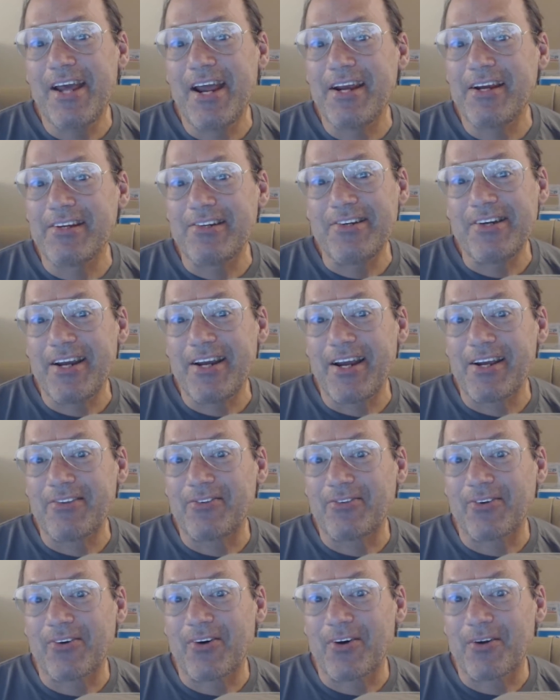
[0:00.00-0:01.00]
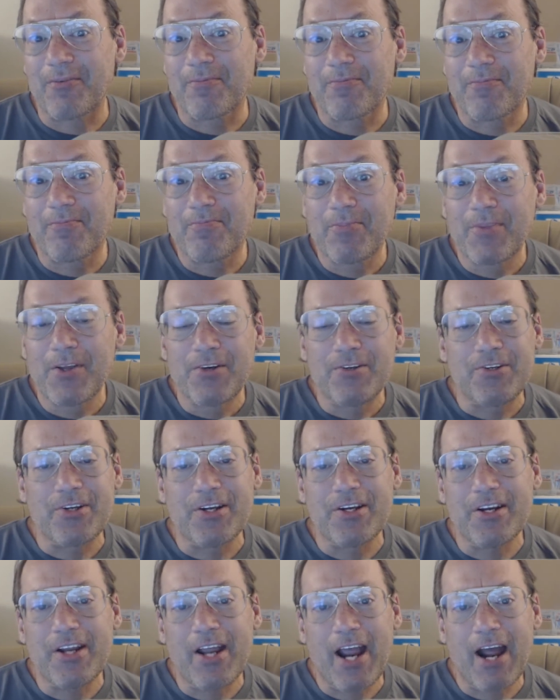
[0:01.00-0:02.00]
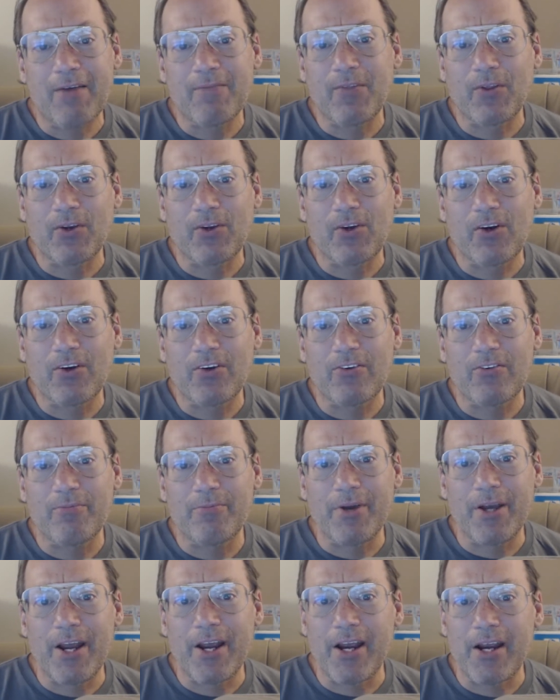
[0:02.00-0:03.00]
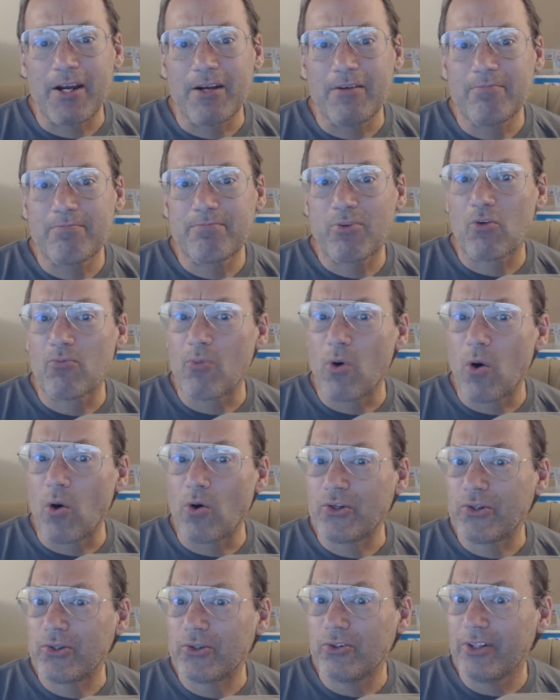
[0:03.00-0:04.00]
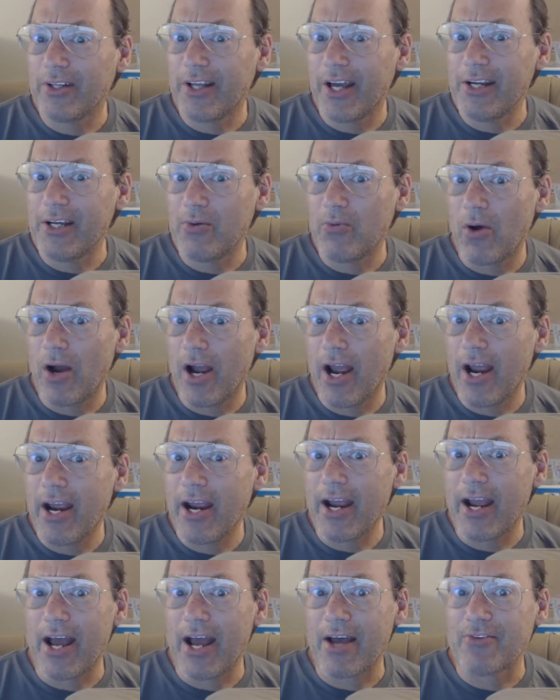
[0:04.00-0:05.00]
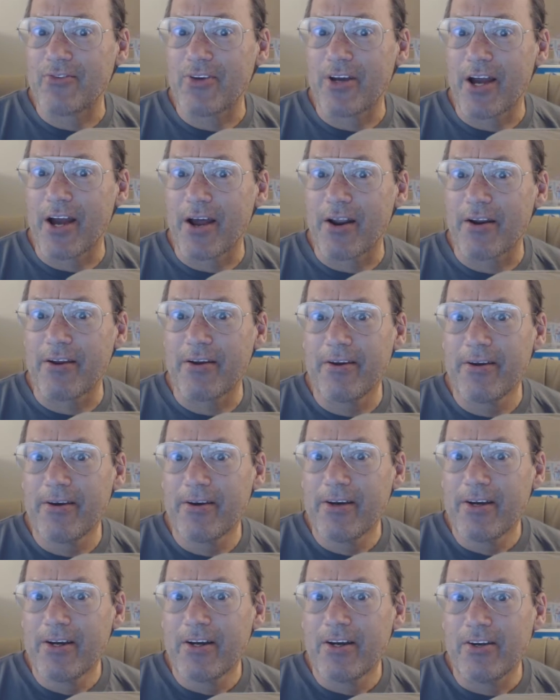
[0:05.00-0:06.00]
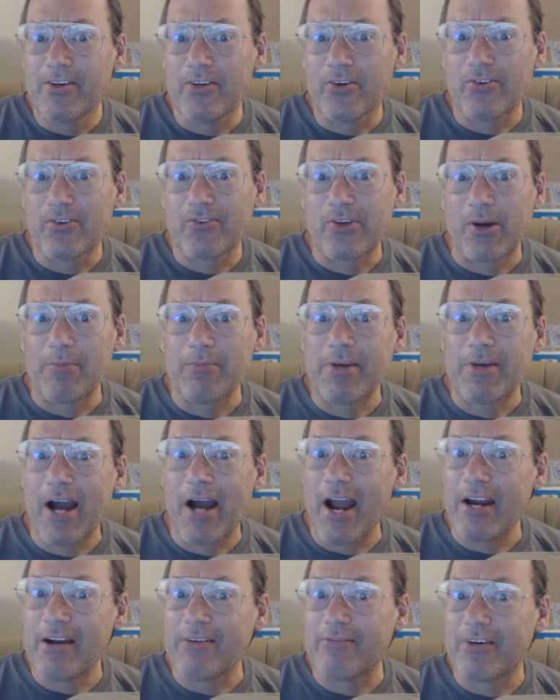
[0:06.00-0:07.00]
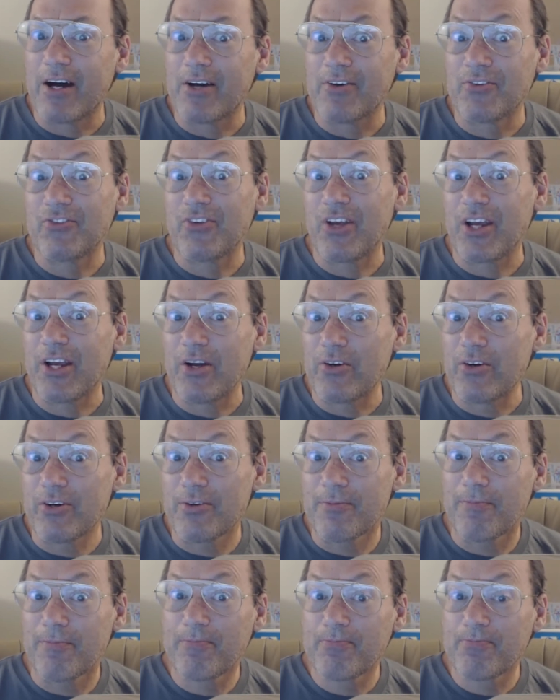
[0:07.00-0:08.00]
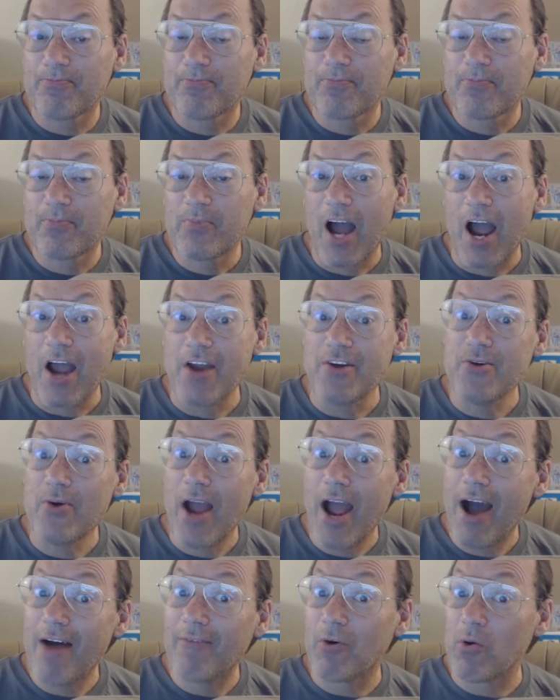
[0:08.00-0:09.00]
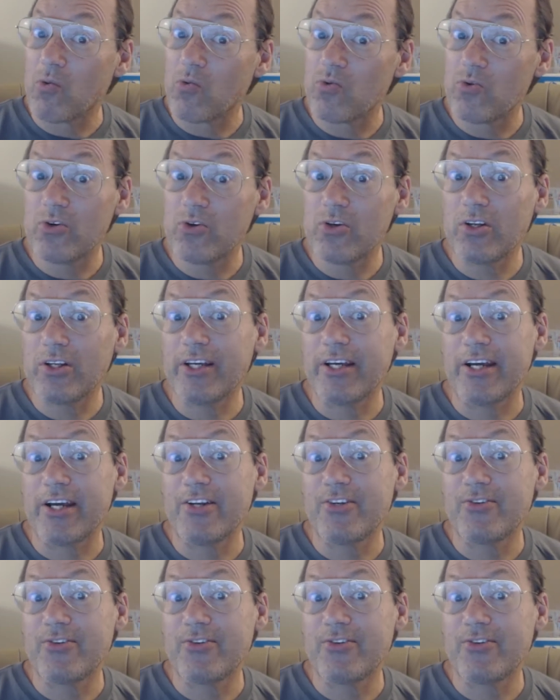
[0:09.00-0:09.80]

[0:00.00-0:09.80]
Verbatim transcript: take a chance on didn't have the look of being promotional in any way, as in you know some kind of a single. I do have a really